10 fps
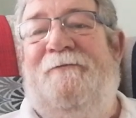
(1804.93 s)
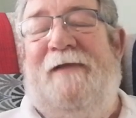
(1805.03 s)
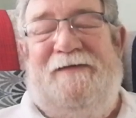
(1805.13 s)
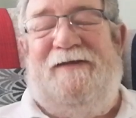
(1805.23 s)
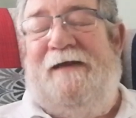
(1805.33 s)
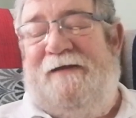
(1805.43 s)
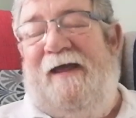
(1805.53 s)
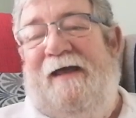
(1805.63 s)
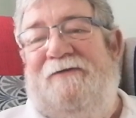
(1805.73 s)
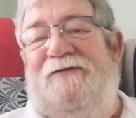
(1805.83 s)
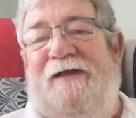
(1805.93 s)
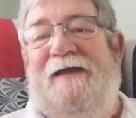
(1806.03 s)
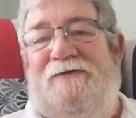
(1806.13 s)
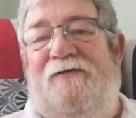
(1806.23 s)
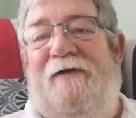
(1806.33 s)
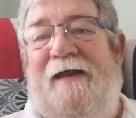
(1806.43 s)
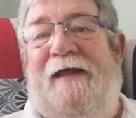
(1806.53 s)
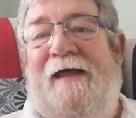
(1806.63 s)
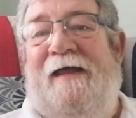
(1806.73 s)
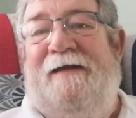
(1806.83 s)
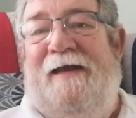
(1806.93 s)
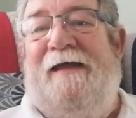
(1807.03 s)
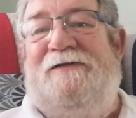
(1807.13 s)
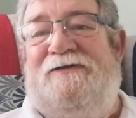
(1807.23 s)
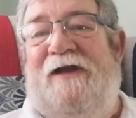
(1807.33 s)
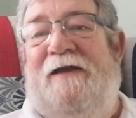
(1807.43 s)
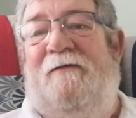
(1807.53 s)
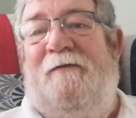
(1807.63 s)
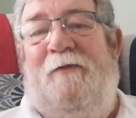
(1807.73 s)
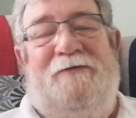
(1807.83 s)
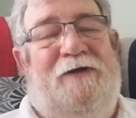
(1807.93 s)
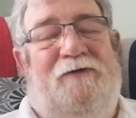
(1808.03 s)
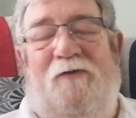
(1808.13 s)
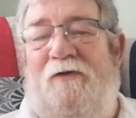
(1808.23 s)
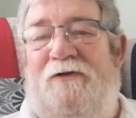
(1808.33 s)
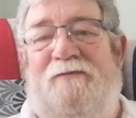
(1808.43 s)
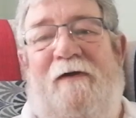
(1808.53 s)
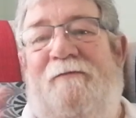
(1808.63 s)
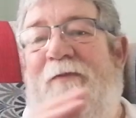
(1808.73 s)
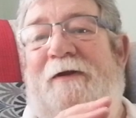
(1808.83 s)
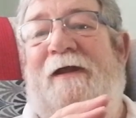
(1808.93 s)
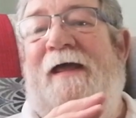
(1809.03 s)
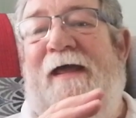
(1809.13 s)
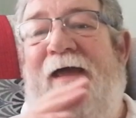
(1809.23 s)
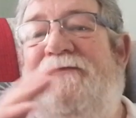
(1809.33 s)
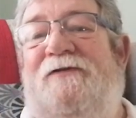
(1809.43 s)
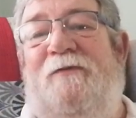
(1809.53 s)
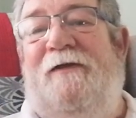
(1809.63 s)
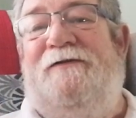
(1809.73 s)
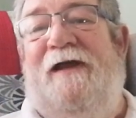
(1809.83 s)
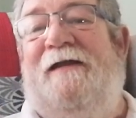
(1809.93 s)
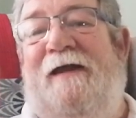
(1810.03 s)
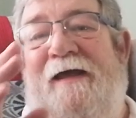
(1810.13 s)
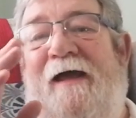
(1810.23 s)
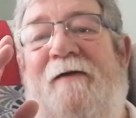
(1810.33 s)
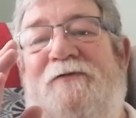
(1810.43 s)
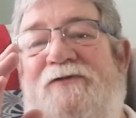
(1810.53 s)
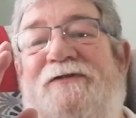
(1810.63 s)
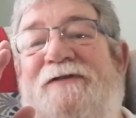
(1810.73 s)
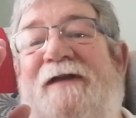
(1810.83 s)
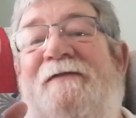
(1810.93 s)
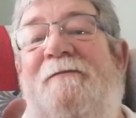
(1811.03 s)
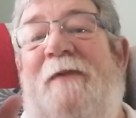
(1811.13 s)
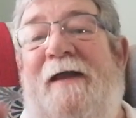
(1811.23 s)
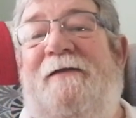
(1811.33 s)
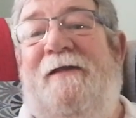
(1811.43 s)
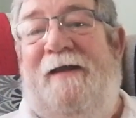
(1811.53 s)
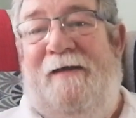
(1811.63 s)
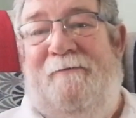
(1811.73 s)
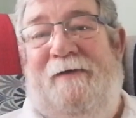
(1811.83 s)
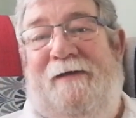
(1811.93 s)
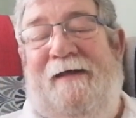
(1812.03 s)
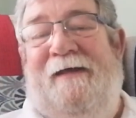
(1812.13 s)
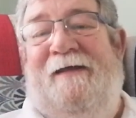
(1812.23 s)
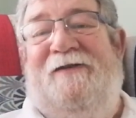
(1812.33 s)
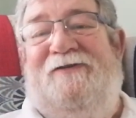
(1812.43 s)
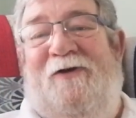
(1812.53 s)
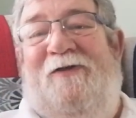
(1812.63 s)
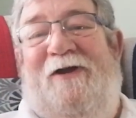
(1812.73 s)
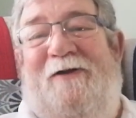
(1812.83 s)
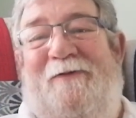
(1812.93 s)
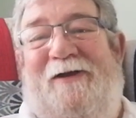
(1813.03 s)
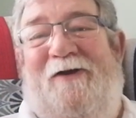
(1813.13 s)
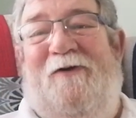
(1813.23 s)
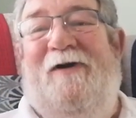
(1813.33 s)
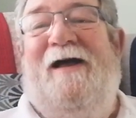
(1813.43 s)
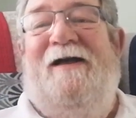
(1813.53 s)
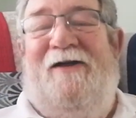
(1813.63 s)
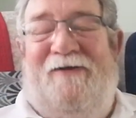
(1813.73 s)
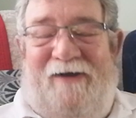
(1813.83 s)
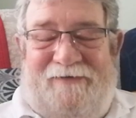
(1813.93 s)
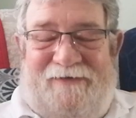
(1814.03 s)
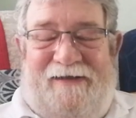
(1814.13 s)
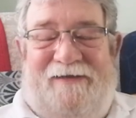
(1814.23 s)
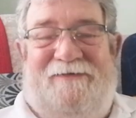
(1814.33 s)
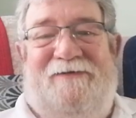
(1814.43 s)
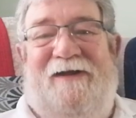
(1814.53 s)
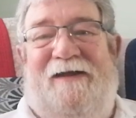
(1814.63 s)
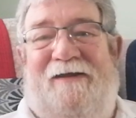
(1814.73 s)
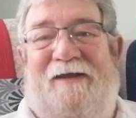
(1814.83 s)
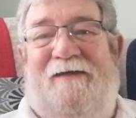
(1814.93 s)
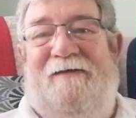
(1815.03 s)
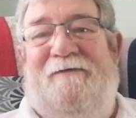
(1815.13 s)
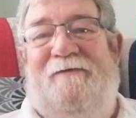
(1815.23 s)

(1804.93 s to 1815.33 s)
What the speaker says: like JT. I just think he's a really nice, genuine person. I don't know his wife, but if she's with JT, I'm sure she's even better than him. So there we go. Congratulations, JT.